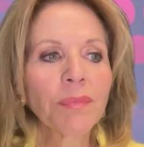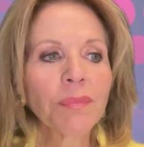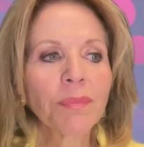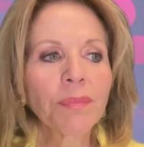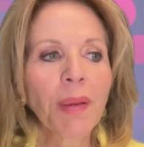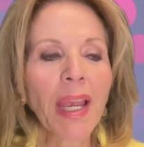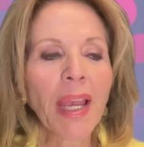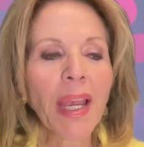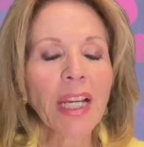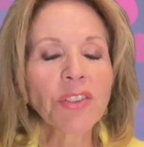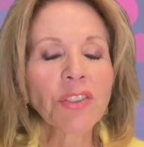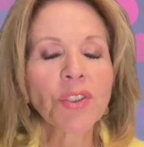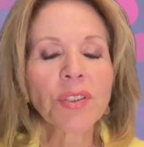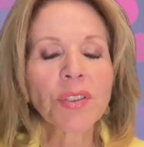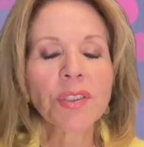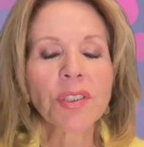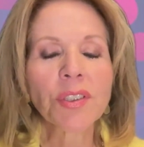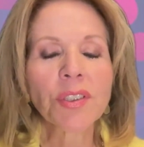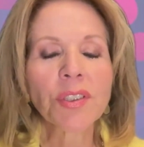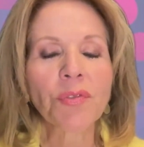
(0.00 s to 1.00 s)

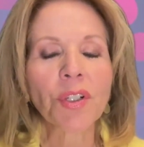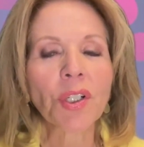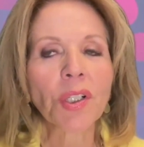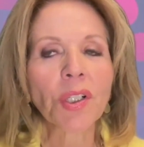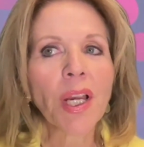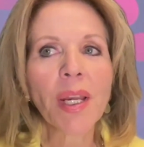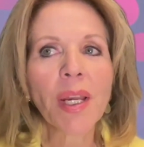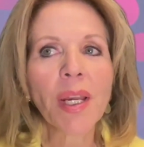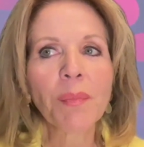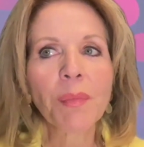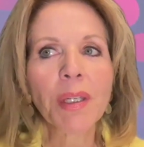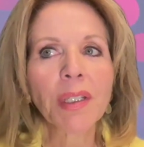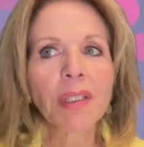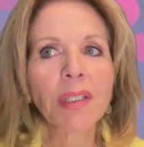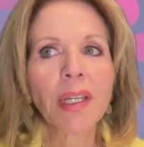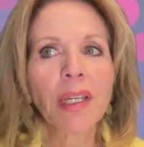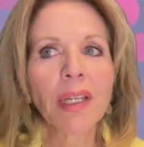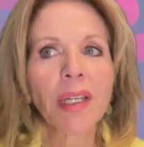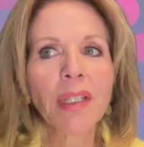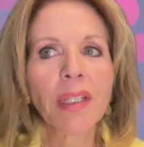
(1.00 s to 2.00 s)
passions is for climate.
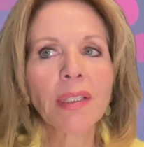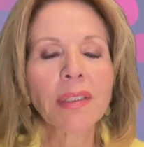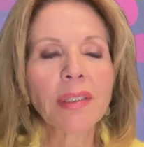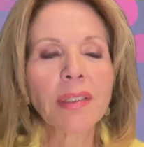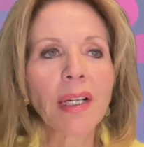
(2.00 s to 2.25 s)
And